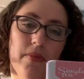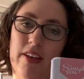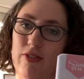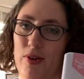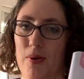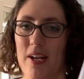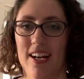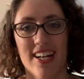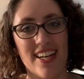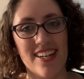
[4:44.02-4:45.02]
if you are
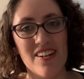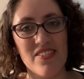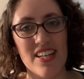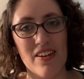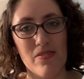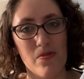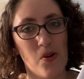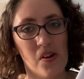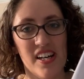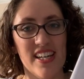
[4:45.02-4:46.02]
lucky enough to have a
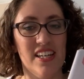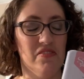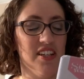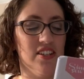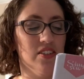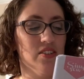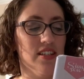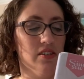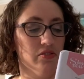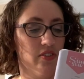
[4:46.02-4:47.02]
quiet evening to
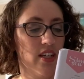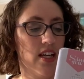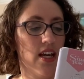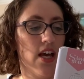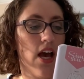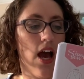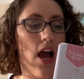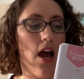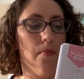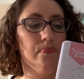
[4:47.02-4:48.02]
yourself.
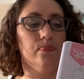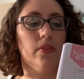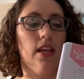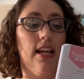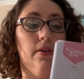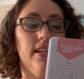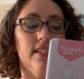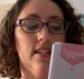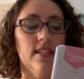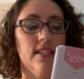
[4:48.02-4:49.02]
Now,
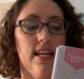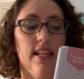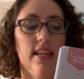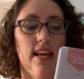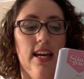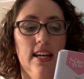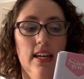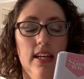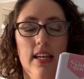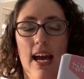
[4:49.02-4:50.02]
it does say that it
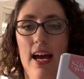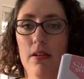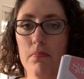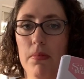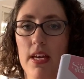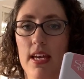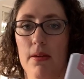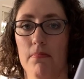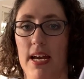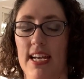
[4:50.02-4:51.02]
can
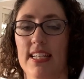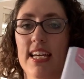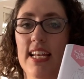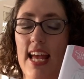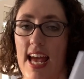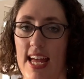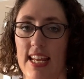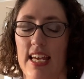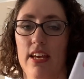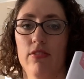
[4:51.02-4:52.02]
be made in
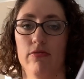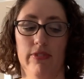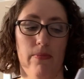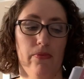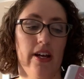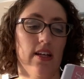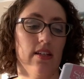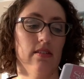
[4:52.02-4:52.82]
any fabric,